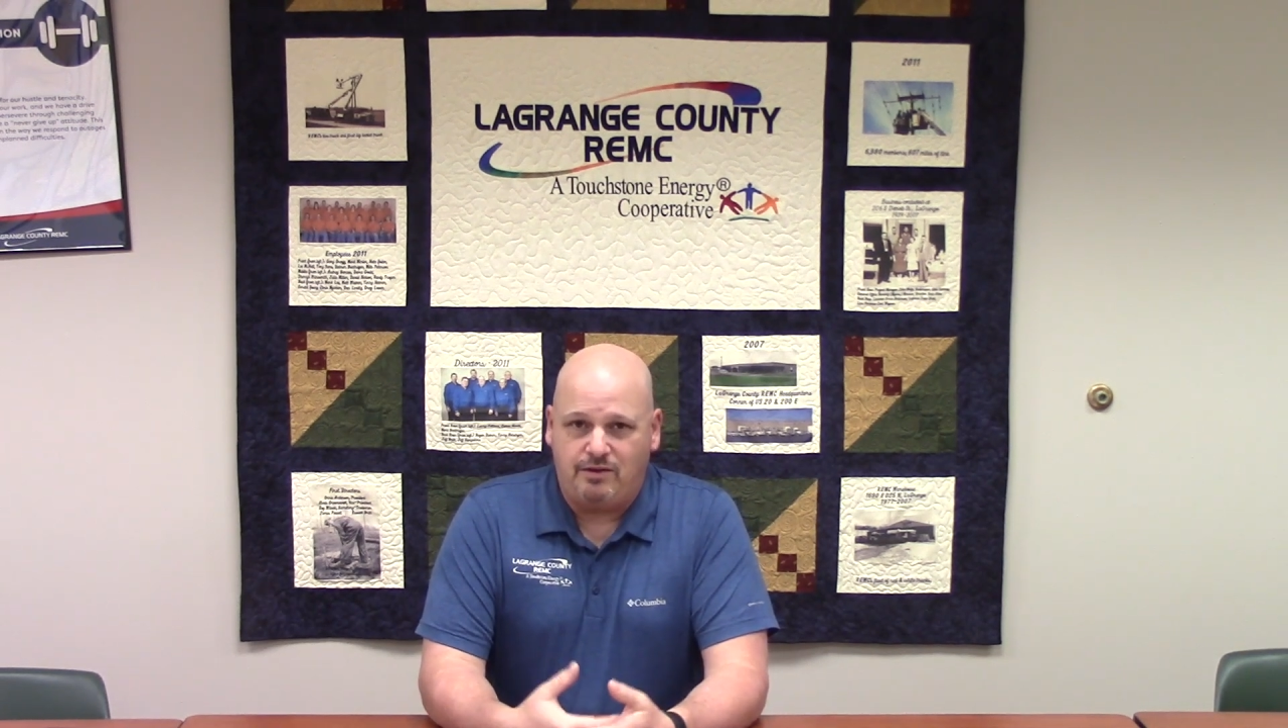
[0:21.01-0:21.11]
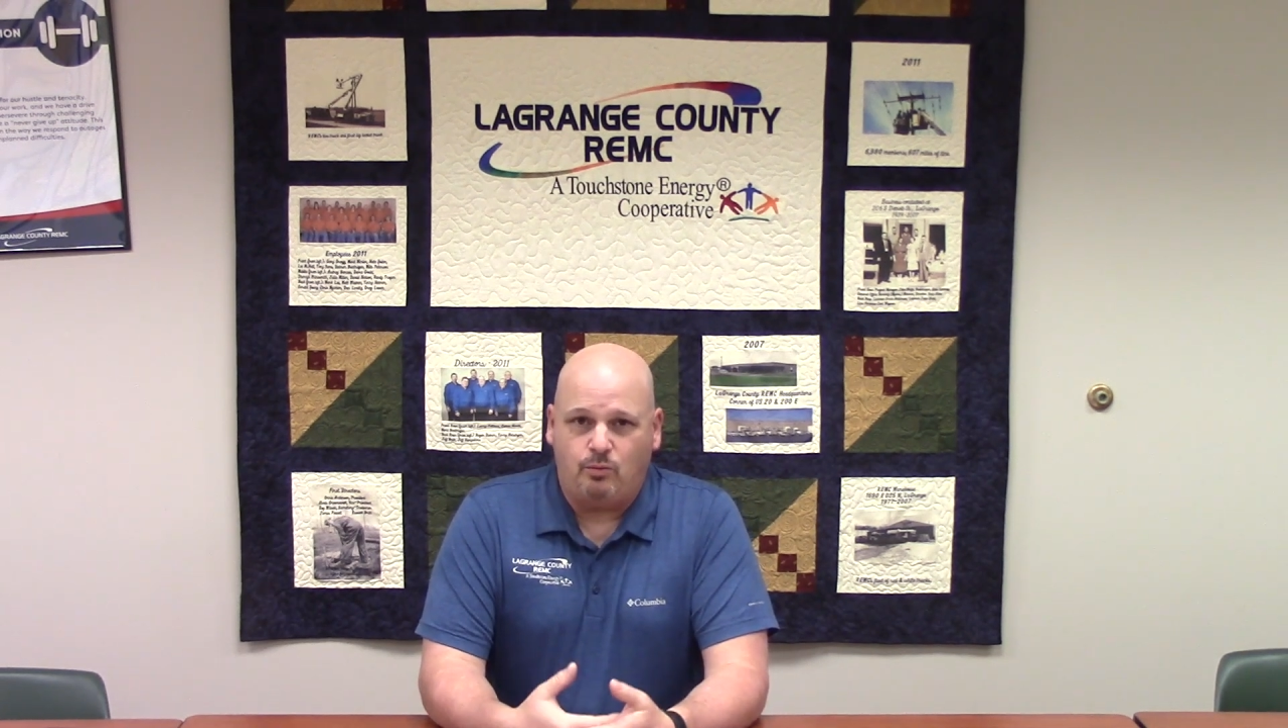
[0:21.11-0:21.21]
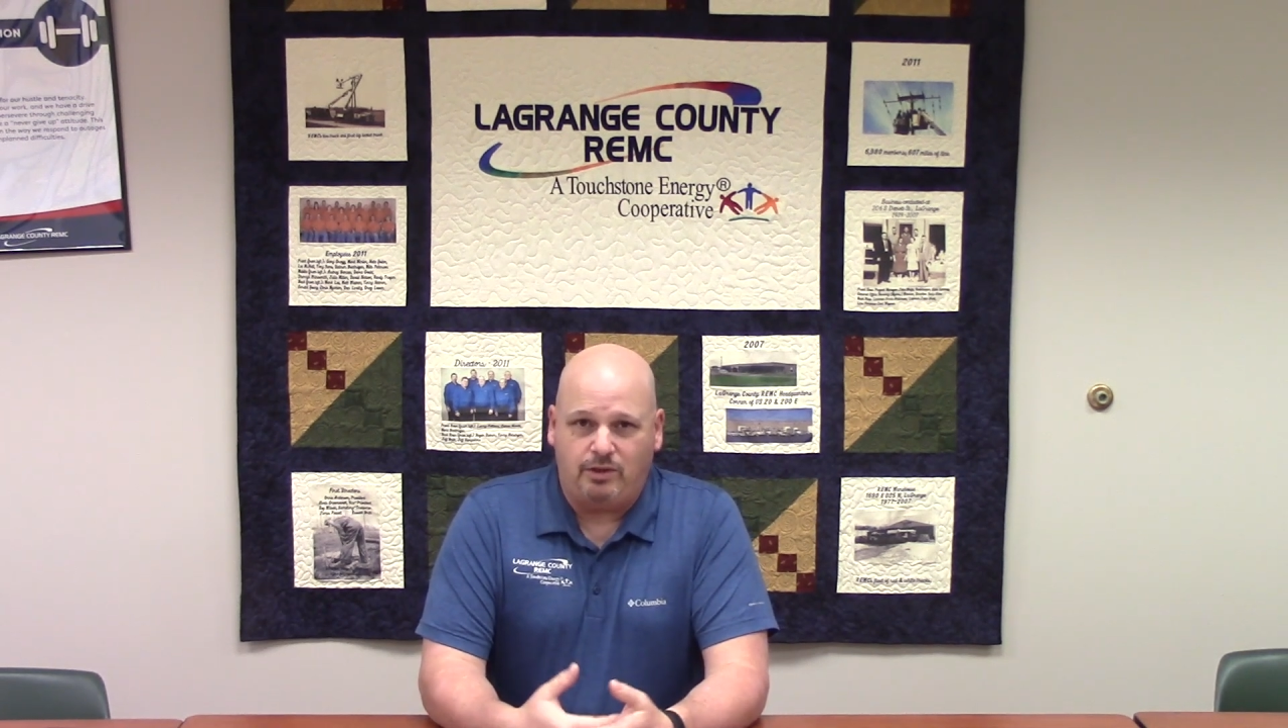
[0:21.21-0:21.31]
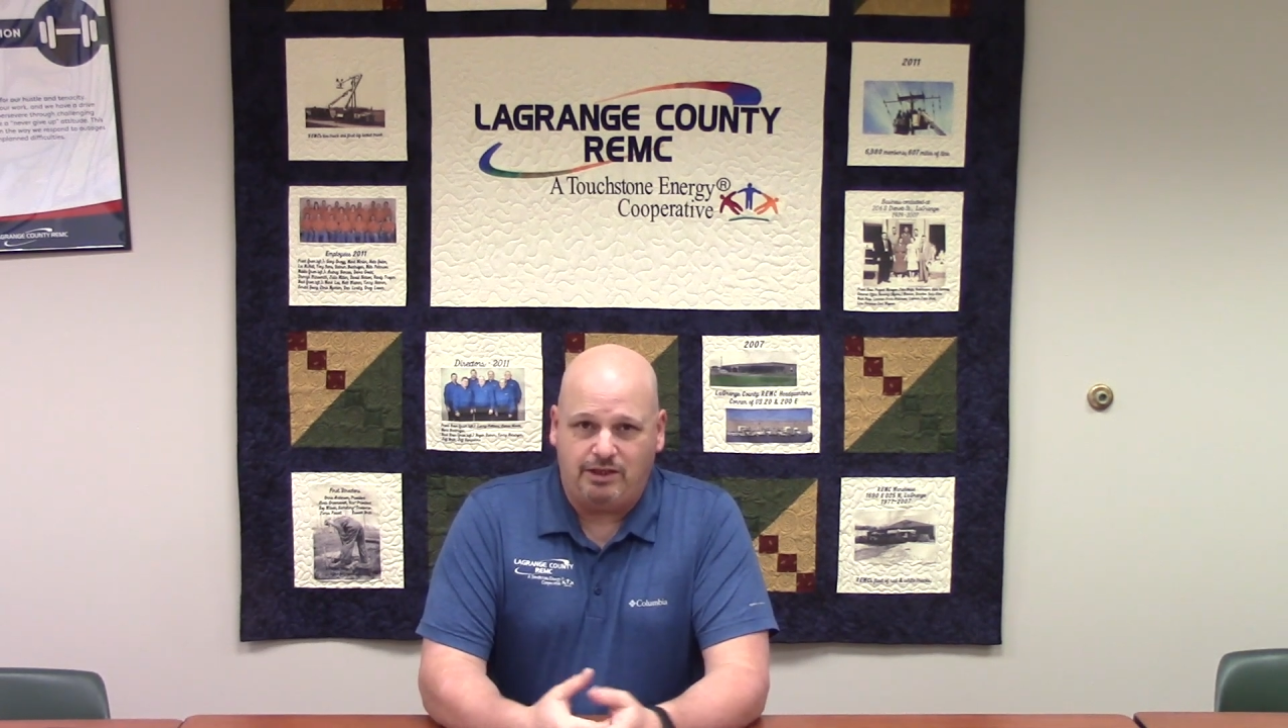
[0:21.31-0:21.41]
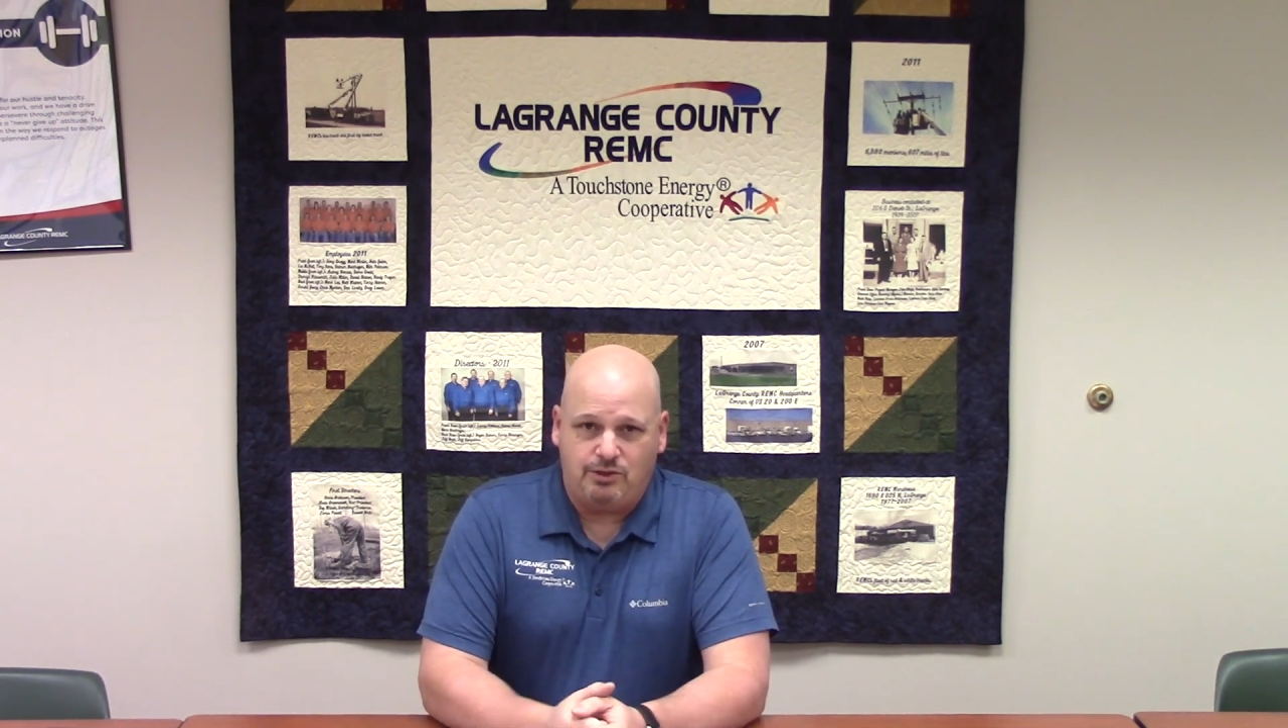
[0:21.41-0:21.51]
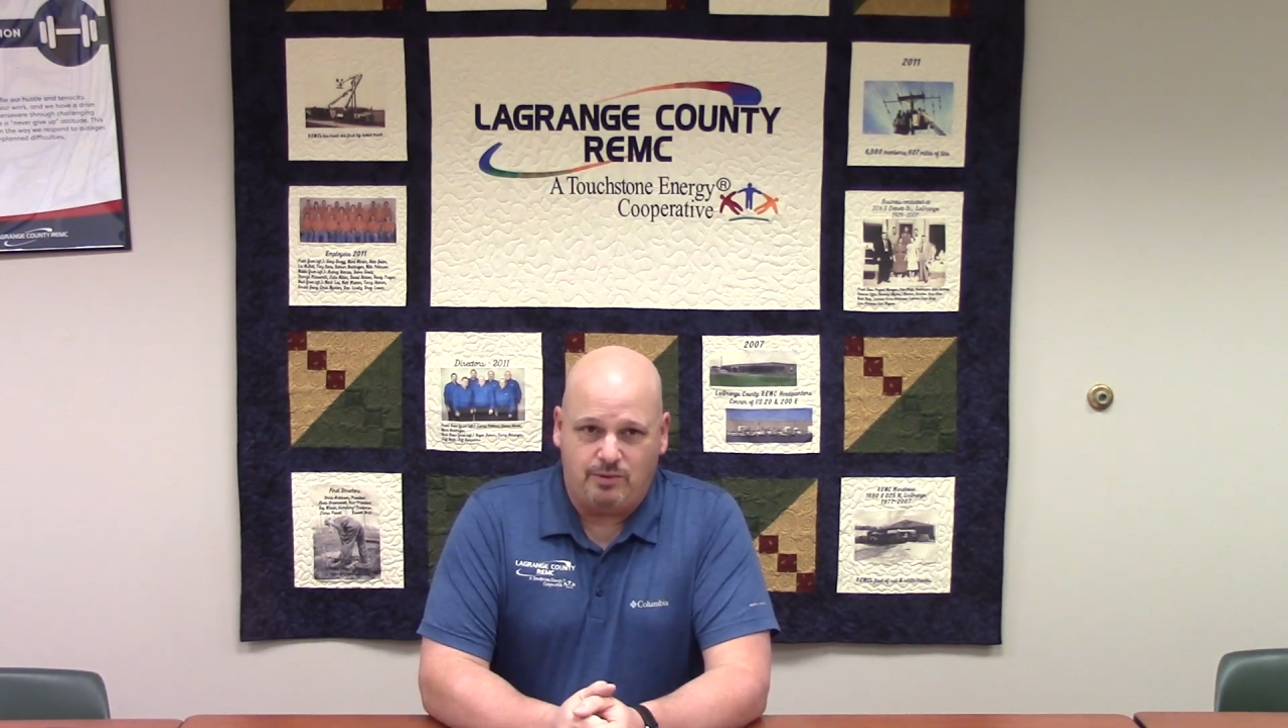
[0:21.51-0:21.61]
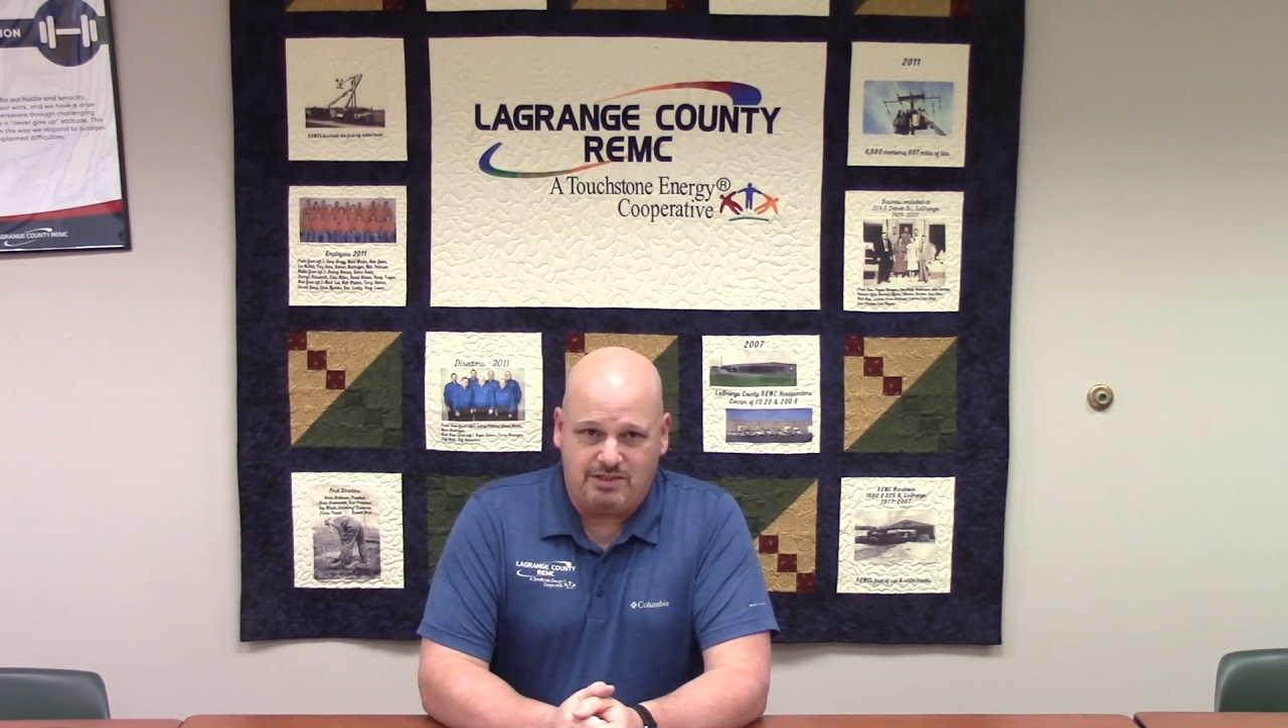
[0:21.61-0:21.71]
they're willing to